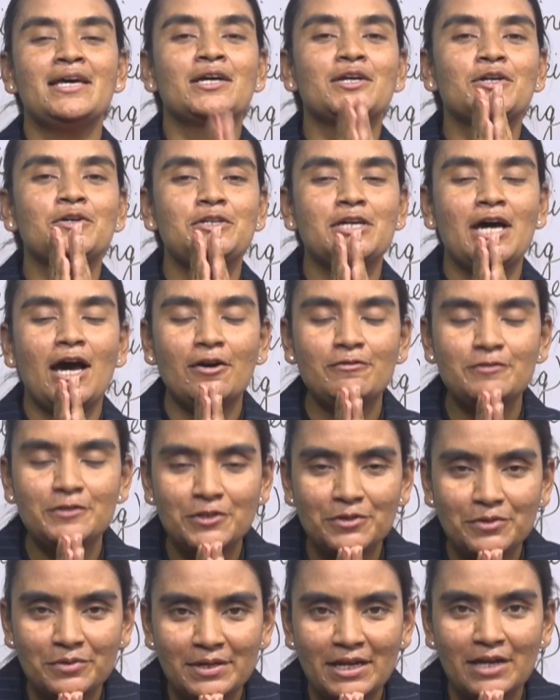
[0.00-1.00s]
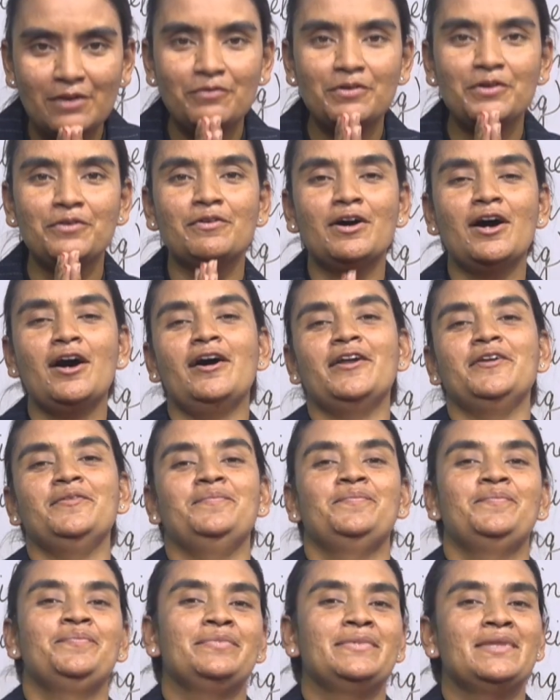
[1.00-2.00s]
Good afternoon, everyone.
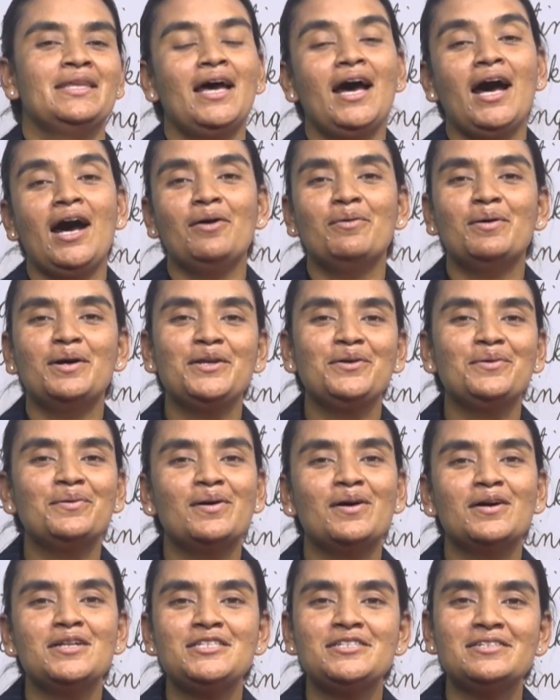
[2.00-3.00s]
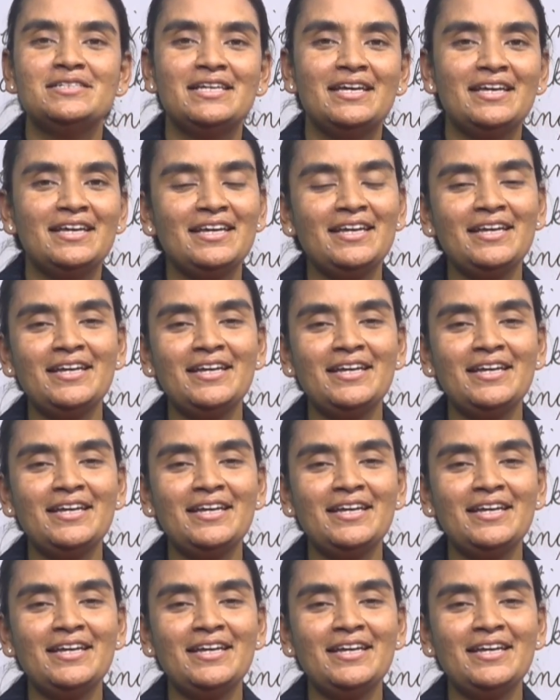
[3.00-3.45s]
How are you all today?